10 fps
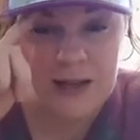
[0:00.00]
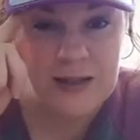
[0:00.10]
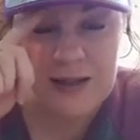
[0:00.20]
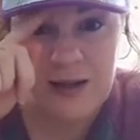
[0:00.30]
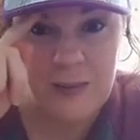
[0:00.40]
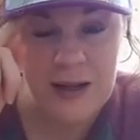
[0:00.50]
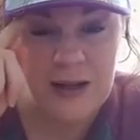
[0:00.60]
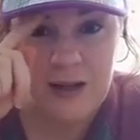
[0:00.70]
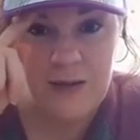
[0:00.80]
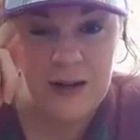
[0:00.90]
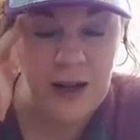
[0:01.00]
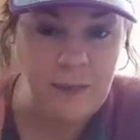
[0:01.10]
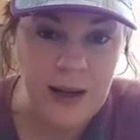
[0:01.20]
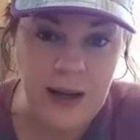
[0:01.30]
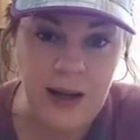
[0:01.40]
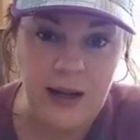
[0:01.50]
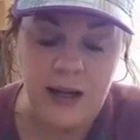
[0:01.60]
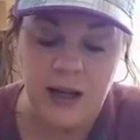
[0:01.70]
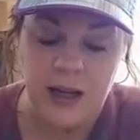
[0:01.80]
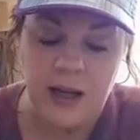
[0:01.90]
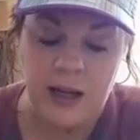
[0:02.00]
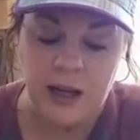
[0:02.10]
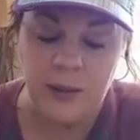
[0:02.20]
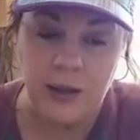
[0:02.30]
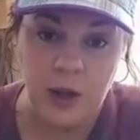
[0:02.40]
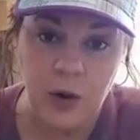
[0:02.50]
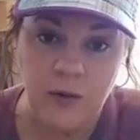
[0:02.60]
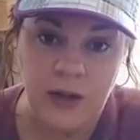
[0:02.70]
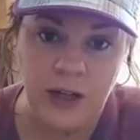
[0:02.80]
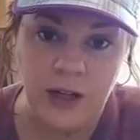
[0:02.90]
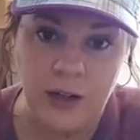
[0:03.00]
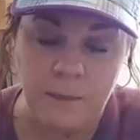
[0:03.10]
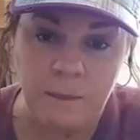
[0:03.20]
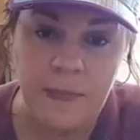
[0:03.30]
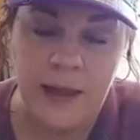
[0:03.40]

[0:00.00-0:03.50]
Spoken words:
the cinnamon and the nutmeg and clove in here,